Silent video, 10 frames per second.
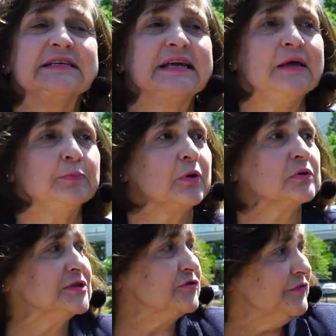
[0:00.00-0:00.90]
to keep
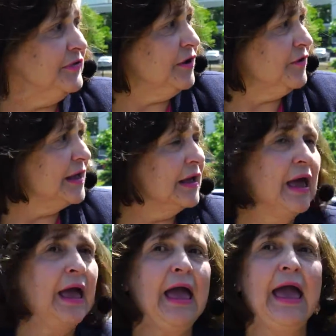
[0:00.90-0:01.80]
persevering
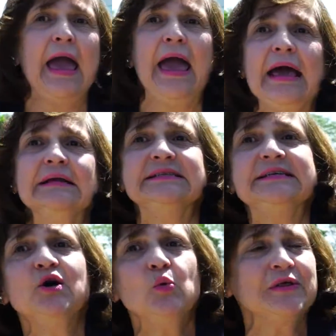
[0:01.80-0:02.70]
and
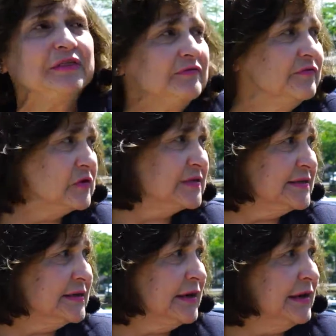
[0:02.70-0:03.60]
deal with
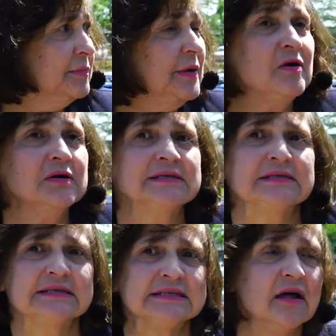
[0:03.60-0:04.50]
adversity, because
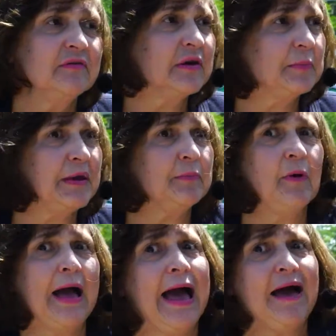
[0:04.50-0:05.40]
the Slovak people
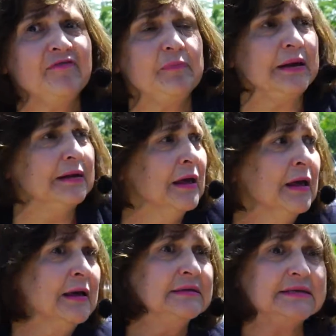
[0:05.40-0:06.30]
have been
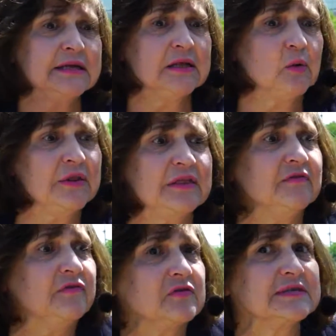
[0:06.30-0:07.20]
dealing with
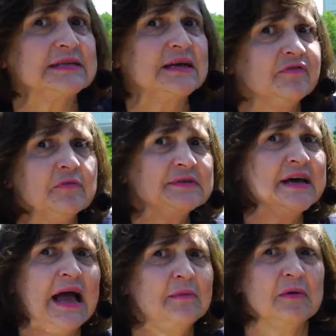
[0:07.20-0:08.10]
adversity from time